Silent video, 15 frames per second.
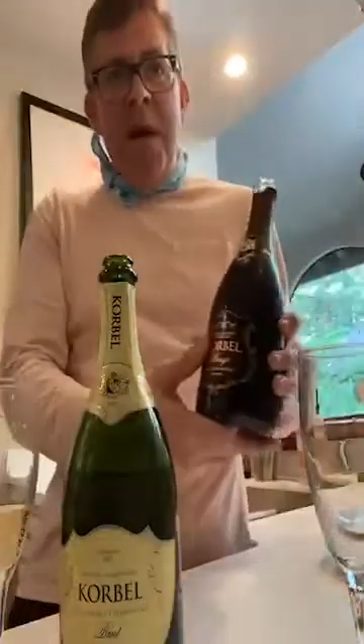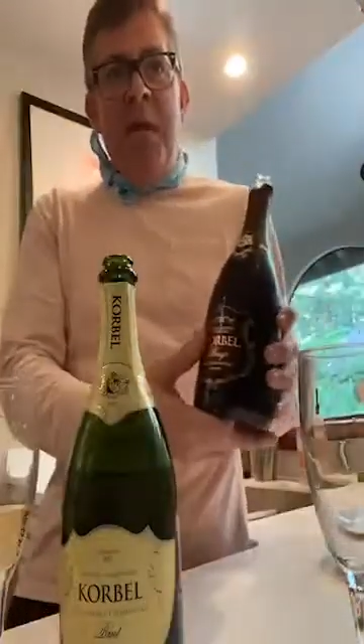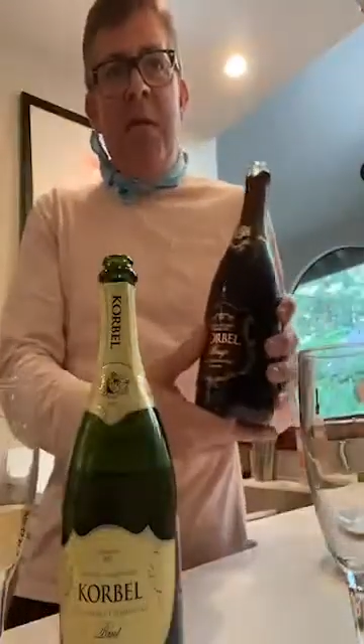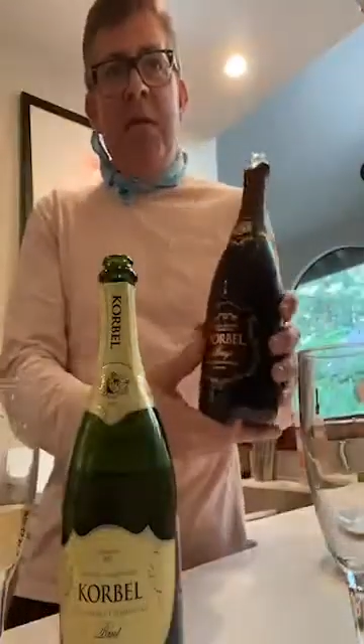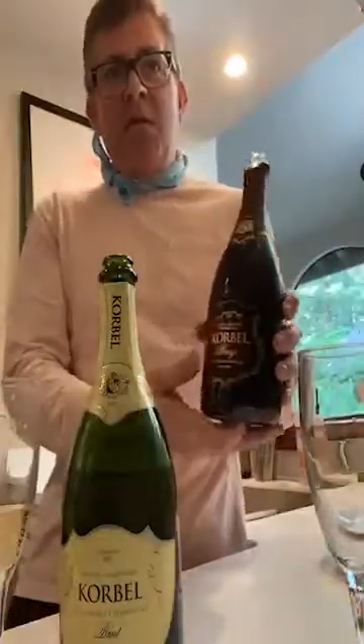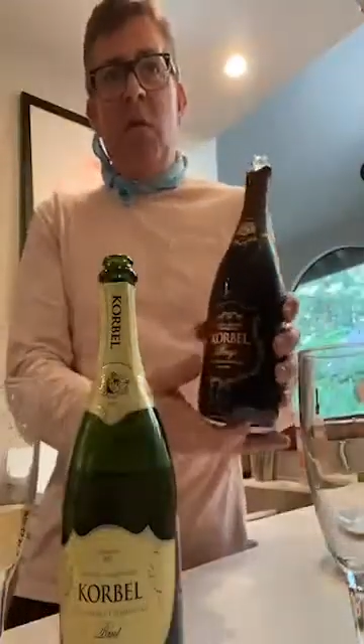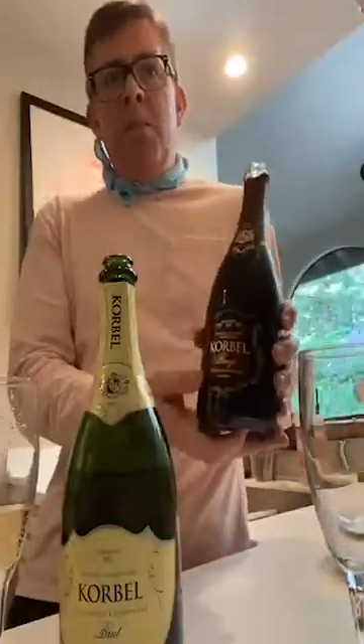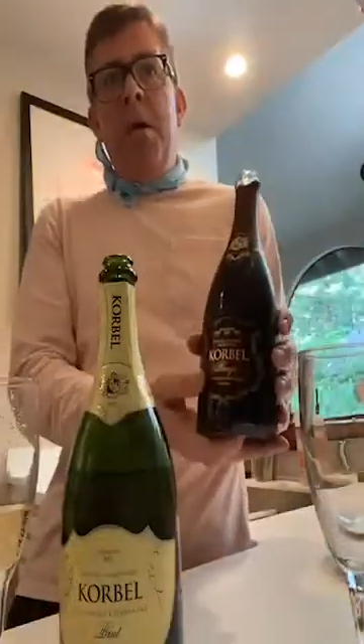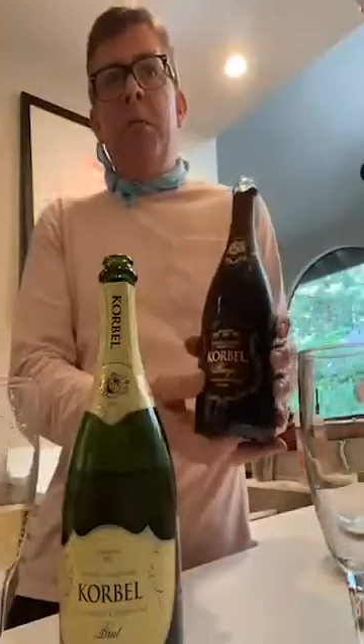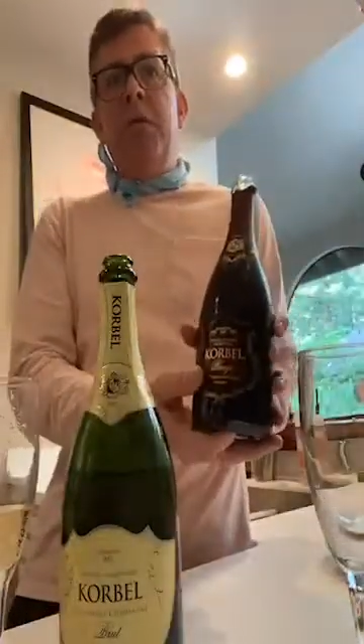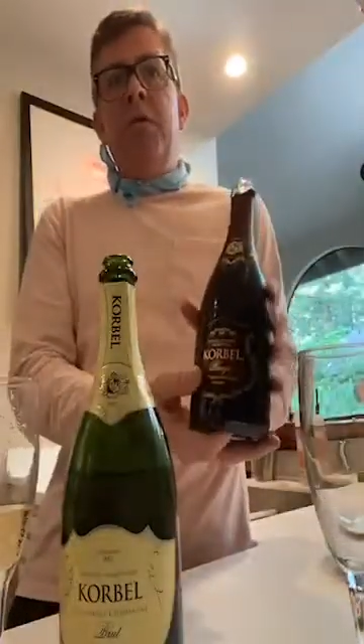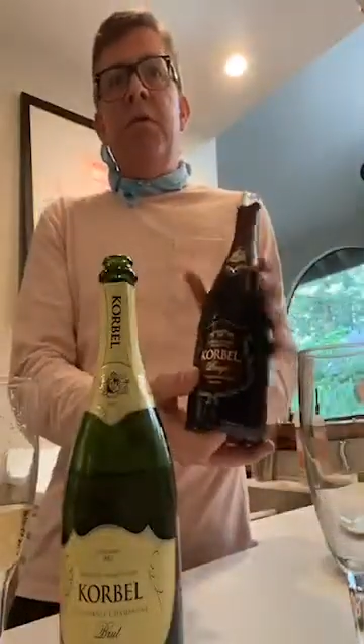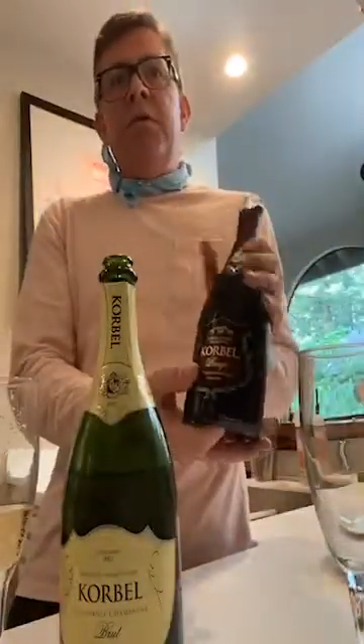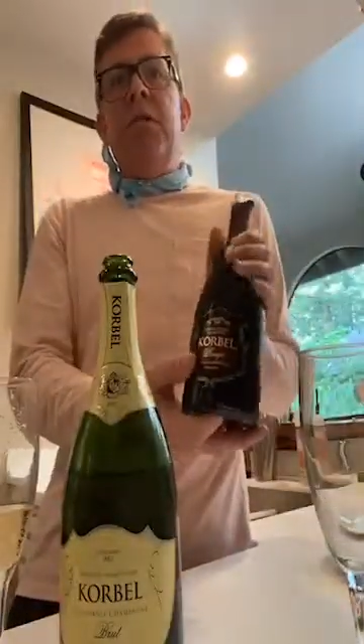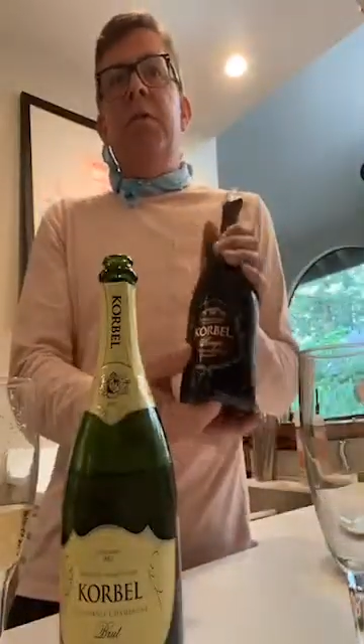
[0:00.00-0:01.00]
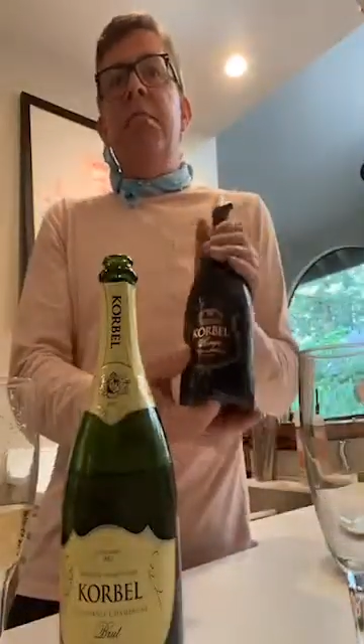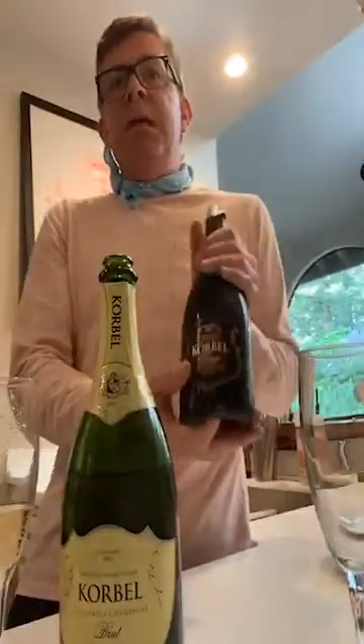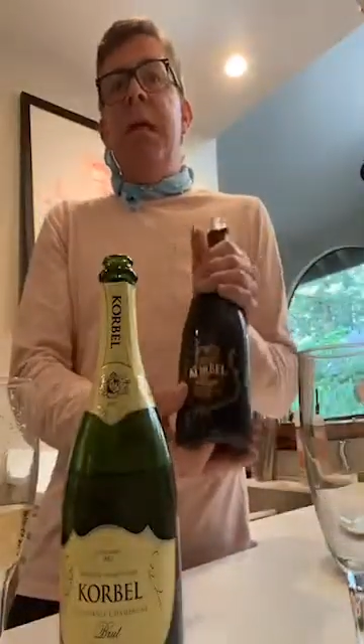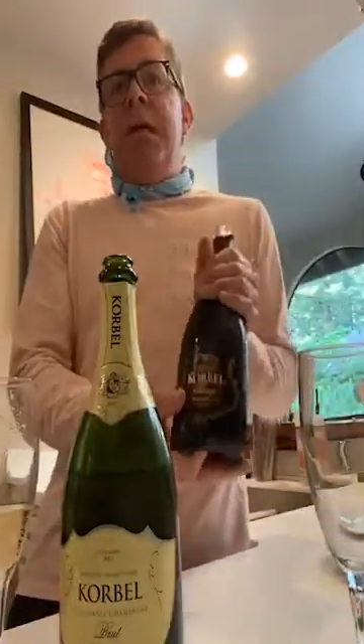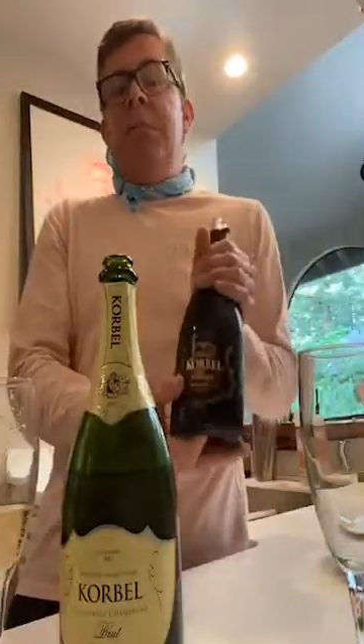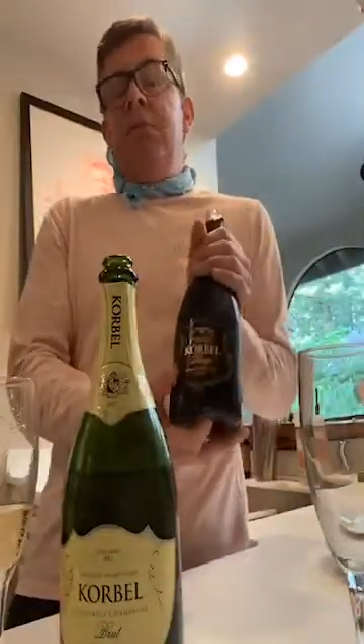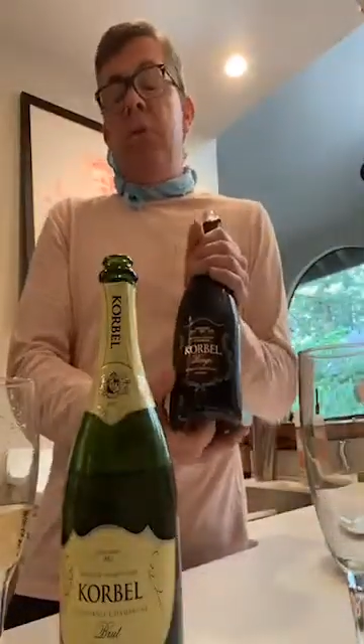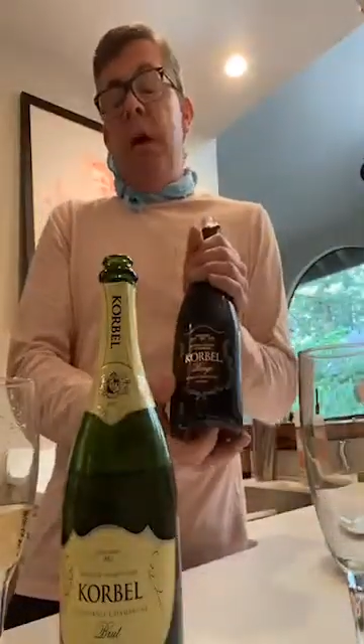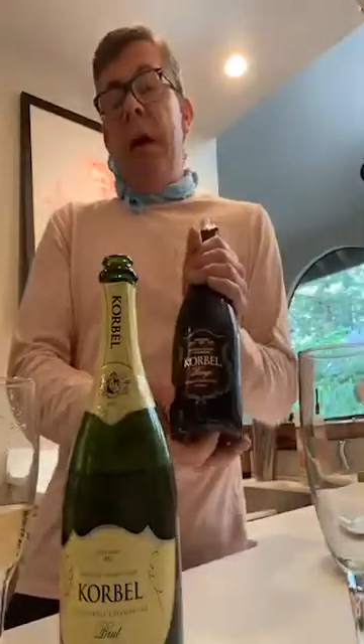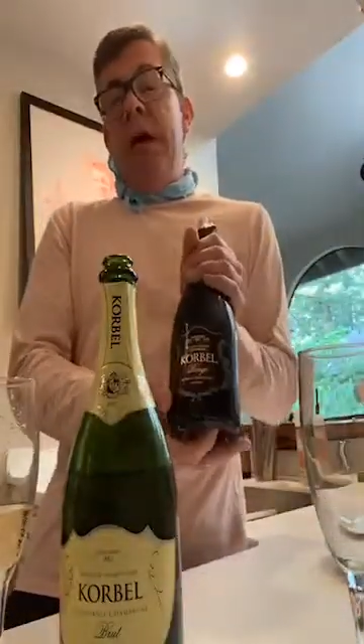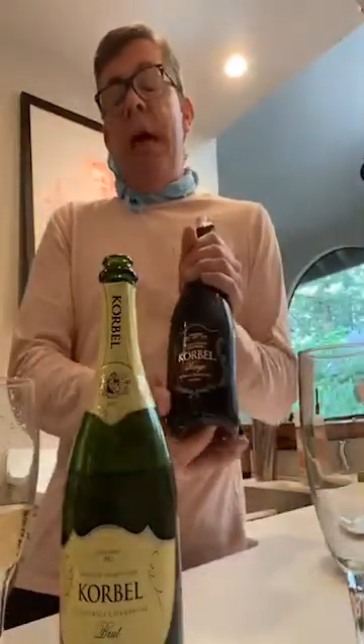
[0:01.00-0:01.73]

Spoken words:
this Corbel Rouge is medium dry